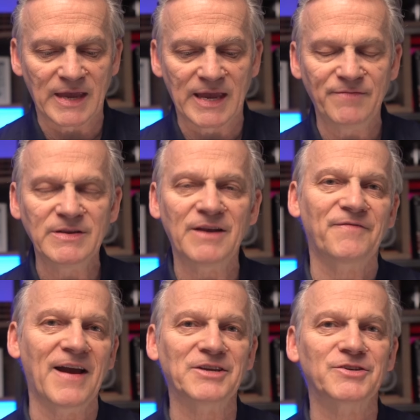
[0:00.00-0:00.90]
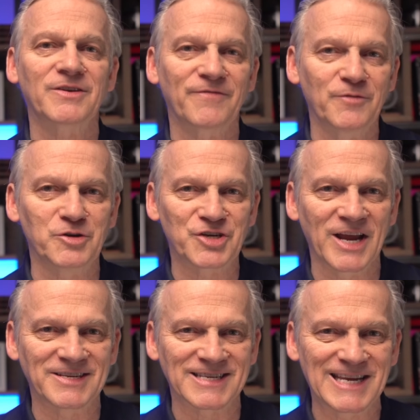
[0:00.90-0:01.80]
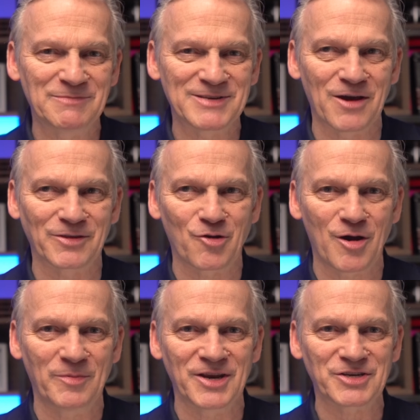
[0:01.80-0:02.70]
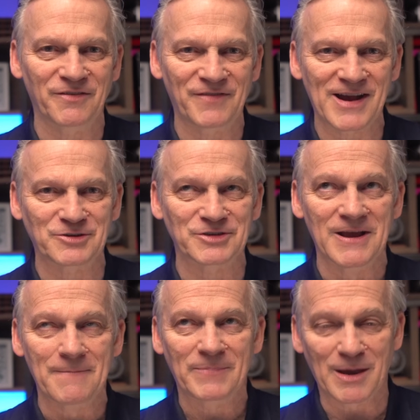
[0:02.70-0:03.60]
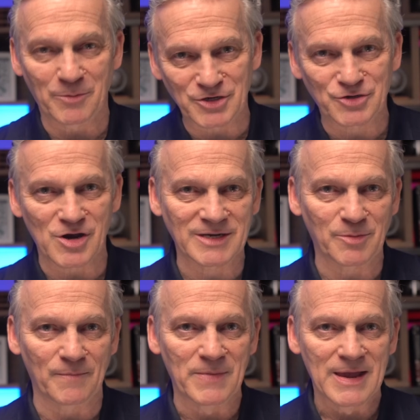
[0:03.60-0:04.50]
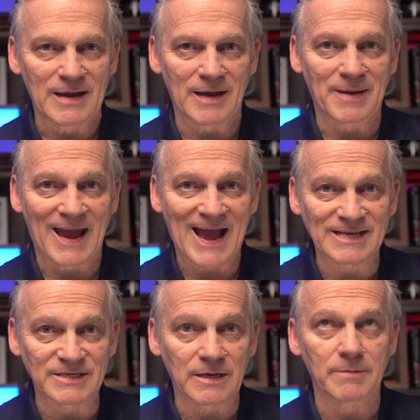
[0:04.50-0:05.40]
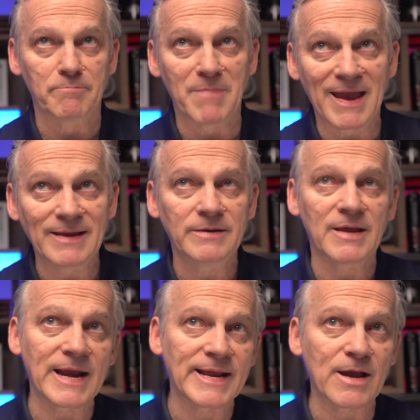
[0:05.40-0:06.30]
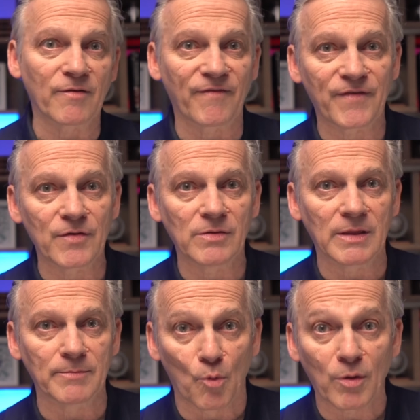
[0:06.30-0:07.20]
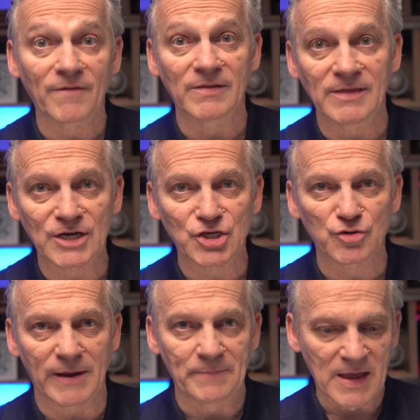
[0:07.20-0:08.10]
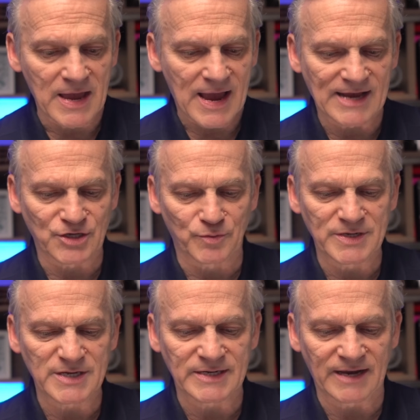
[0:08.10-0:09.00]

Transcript: Even at fast food chains, it seems now, the combination of factors that we just talked about has made dining out feel more of a luxury, as recent